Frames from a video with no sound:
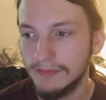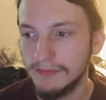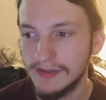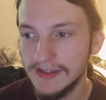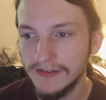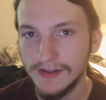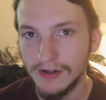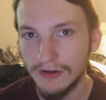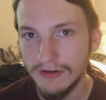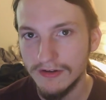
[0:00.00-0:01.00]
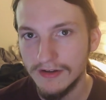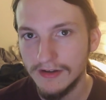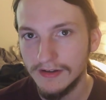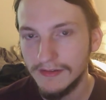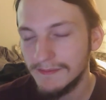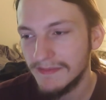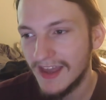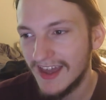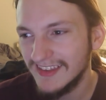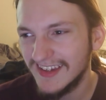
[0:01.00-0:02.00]
he's here.
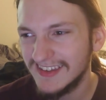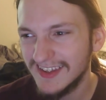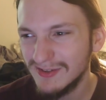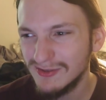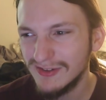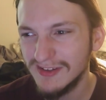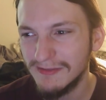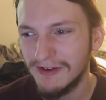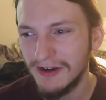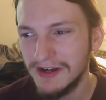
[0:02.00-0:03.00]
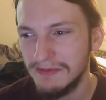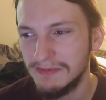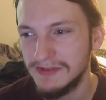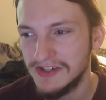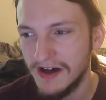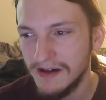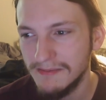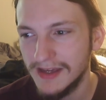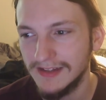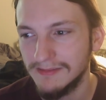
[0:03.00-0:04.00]
And, like, that's just a very
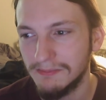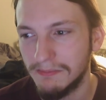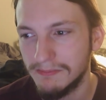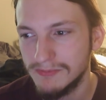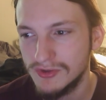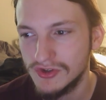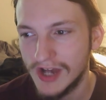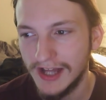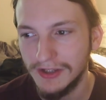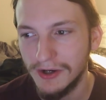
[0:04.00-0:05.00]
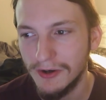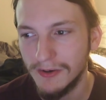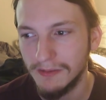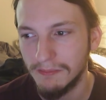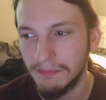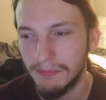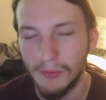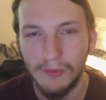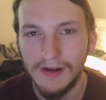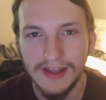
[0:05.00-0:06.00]
dumb and shallow and
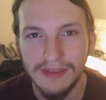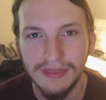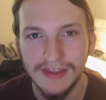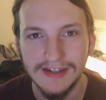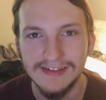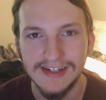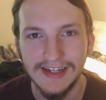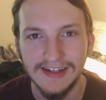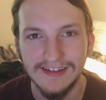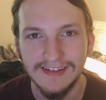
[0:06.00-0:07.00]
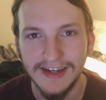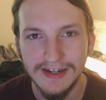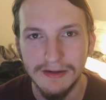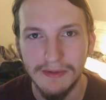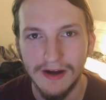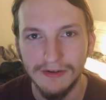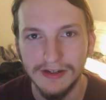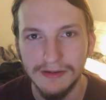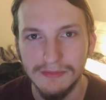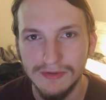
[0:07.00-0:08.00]
boring thing to get excited about
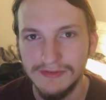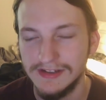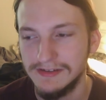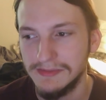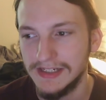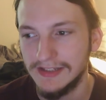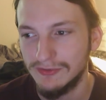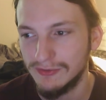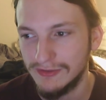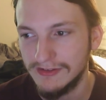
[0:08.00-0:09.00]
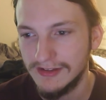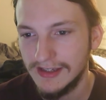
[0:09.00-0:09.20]
in a movie to me. It's just,